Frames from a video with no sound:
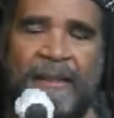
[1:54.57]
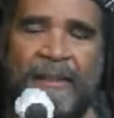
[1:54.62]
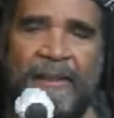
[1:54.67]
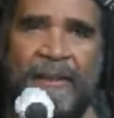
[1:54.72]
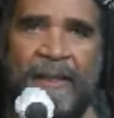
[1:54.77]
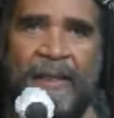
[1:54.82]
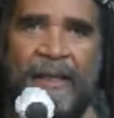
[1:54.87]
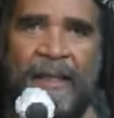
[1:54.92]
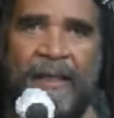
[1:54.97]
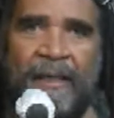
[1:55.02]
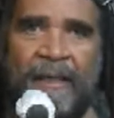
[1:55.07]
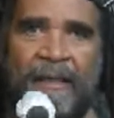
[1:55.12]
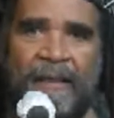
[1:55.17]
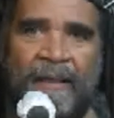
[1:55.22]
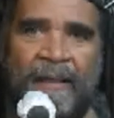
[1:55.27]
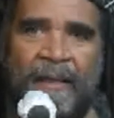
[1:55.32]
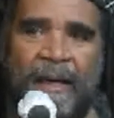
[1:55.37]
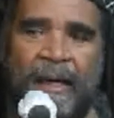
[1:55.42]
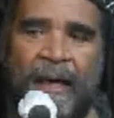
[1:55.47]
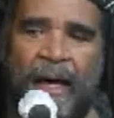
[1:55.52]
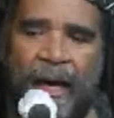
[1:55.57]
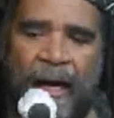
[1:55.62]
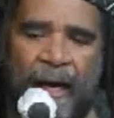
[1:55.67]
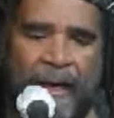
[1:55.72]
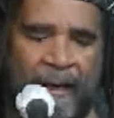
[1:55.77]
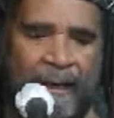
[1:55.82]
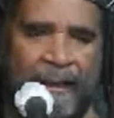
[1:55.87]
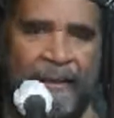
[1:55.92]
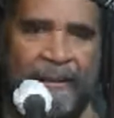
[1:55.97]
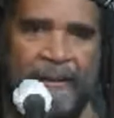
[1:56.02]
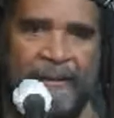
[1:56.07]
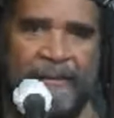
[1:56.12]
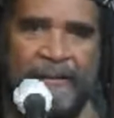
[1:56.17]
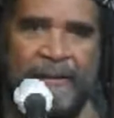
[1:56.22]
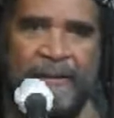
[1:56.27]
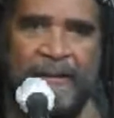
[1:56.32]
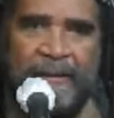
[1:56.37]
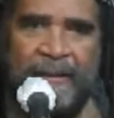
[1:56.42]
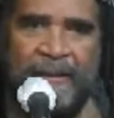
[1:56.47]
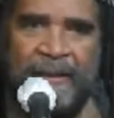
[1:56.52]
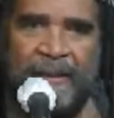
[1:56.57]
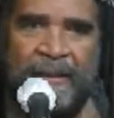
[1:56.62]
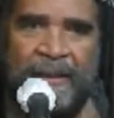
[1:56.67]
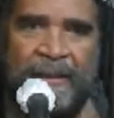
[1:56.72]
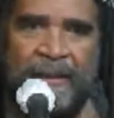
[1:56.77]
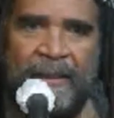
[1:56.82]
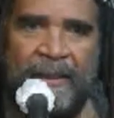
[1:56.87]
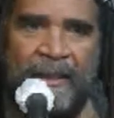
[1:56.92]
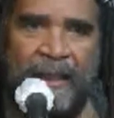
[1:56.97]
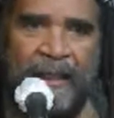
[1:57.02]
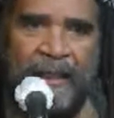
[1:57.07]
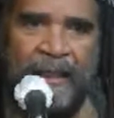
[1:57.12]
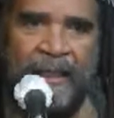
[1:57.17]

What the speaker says: Okay, as you see here,